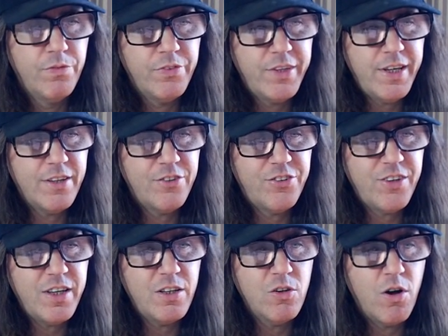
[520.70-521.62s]

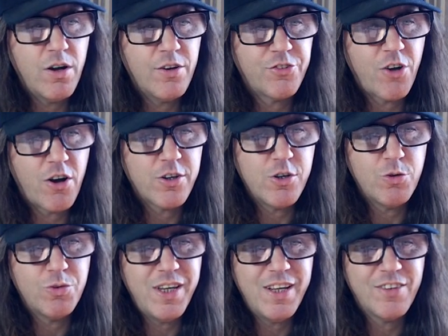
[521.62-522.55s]
DNC lawyers argue
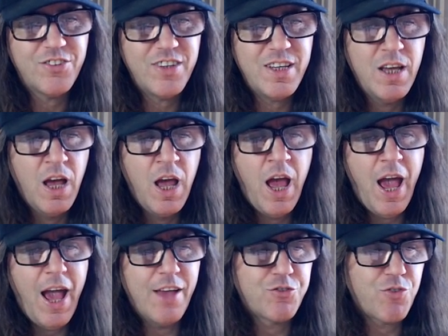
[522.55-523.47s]
DNC
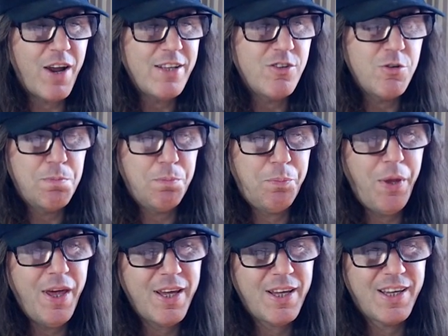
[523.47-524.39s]
has right to
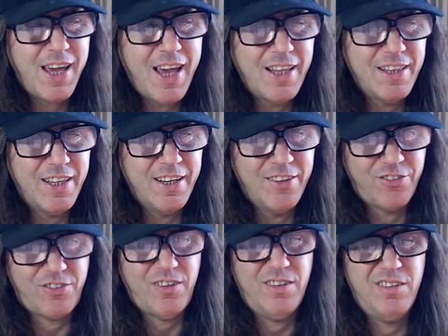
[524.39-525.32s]
pick
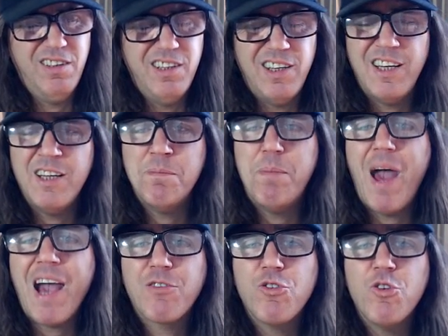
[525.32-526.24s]
candidates in
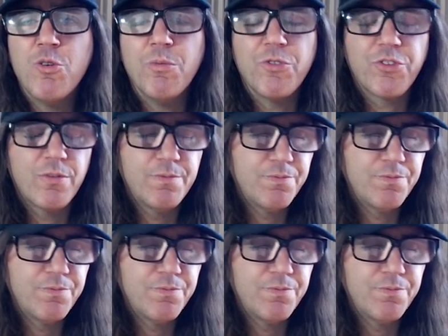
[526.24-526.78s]
back rooms.